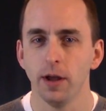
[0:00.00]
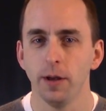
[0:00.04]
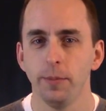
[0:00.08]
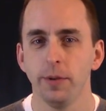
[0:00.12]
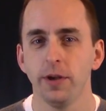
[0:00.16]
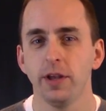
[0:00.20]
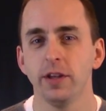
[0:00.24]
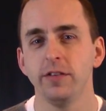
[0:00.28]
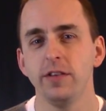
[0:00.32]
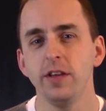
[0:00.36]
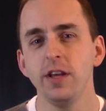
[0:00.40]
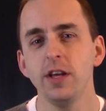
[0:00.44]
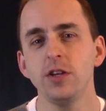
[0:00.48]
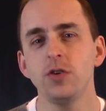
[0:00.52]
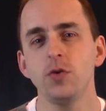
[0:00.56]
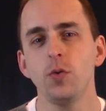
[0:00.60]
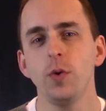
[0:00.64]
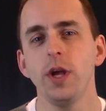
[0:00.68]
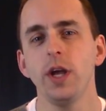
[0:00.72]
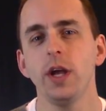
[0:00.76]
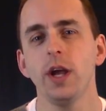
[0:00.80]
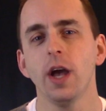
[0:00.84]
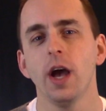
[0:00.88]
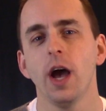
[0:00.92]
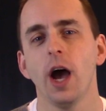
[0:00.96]
because each
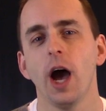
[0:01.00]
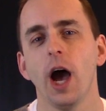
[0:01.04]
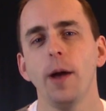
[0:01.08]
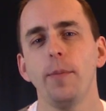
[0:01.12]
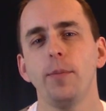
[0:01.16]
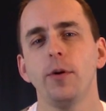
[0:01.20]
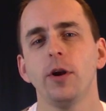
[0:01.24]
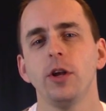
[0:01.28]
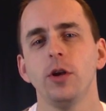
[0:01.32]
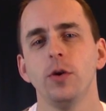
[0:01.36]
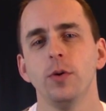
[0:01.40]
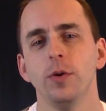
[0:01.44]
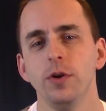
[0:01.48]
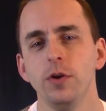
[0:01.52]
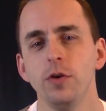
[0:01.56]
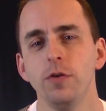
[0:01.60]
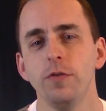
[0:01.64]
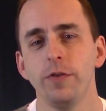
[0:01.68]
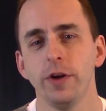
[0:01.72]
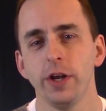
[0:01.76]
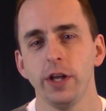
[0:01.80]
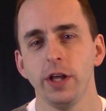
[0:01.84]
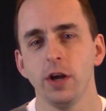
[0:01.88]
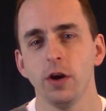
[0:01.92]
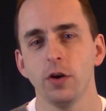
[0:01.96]
week I bring you a new
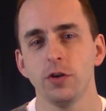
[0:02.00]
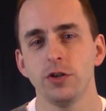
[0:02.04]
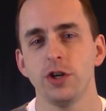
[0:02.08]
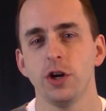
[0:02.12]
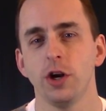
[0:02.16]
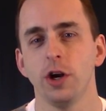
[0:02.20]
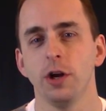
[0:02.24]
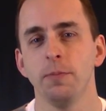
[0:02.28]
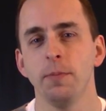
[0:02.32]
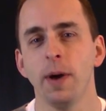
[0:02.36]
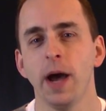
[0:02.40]
video sharing